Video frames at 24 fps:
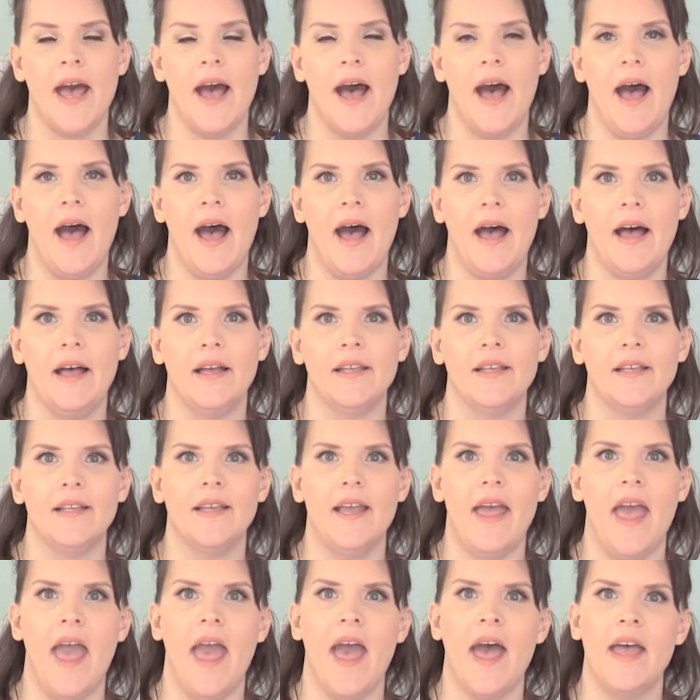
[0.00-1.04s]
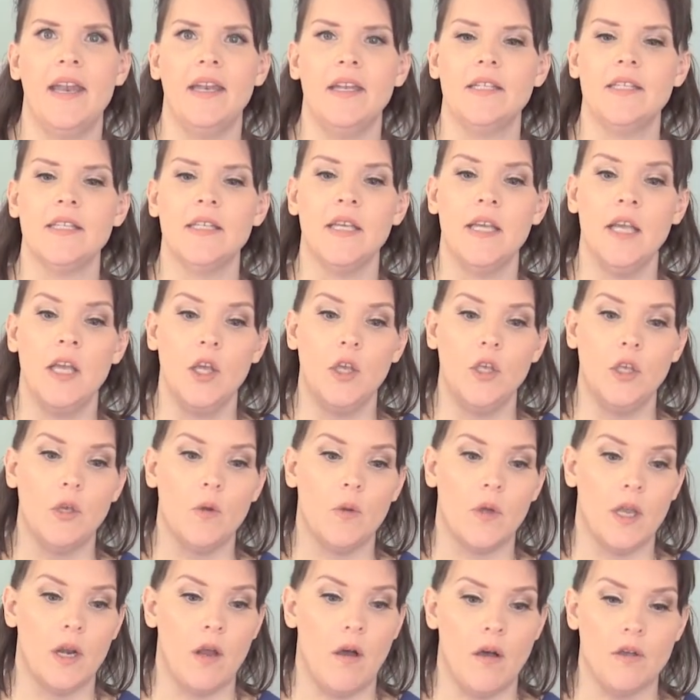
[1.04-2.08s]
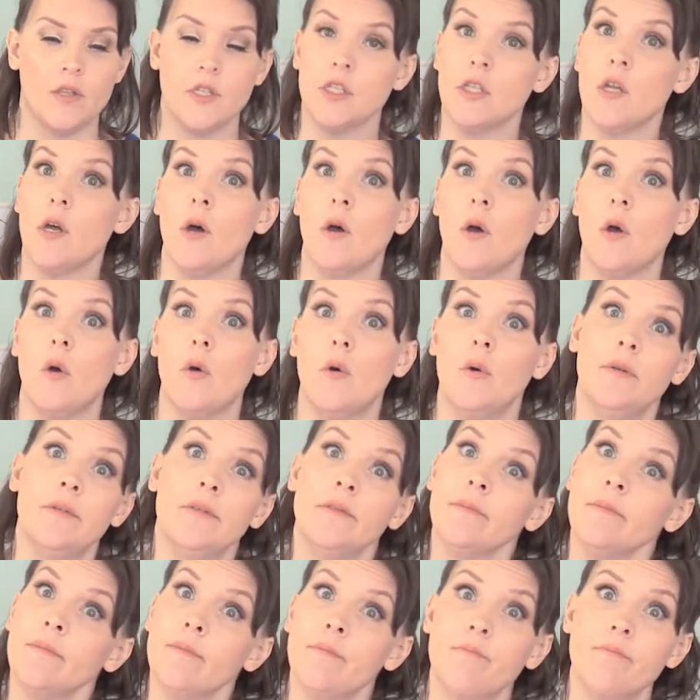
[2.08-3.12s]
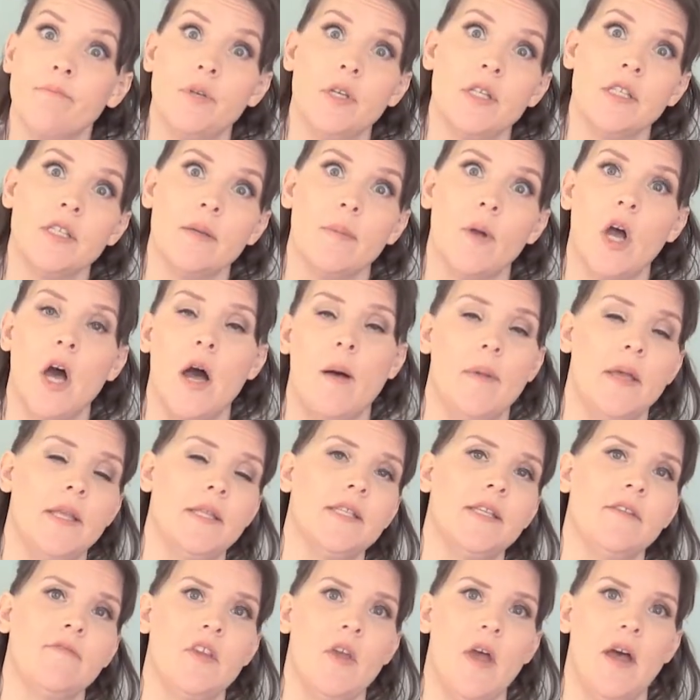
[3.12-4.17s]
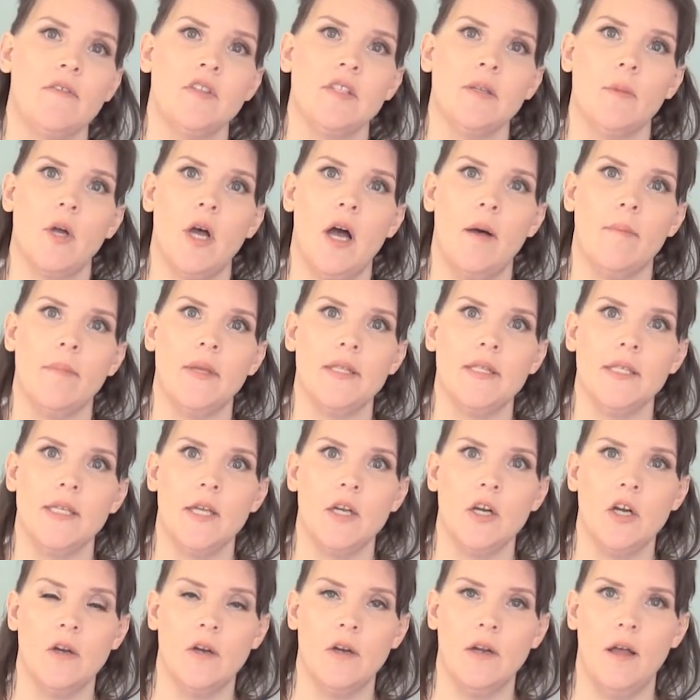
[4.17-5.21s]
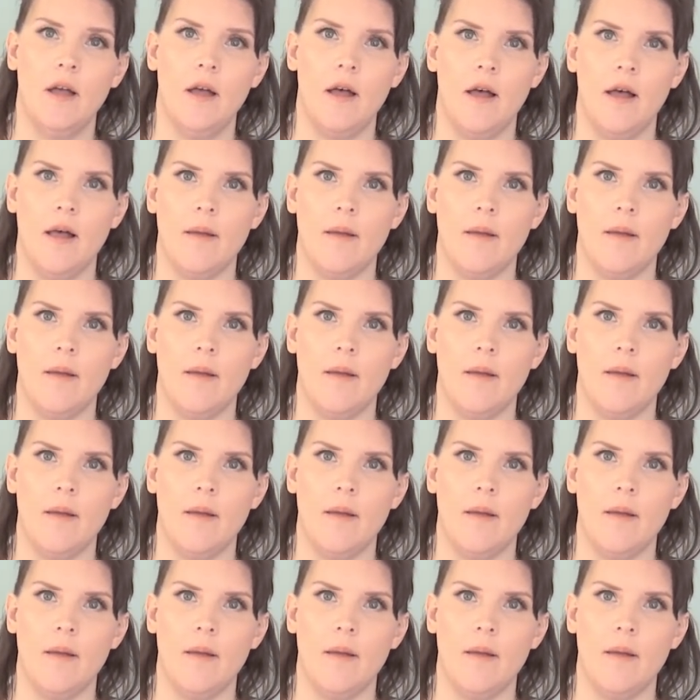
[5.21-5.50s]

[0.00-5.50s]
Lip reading: And you can also put some comments if you have some comments here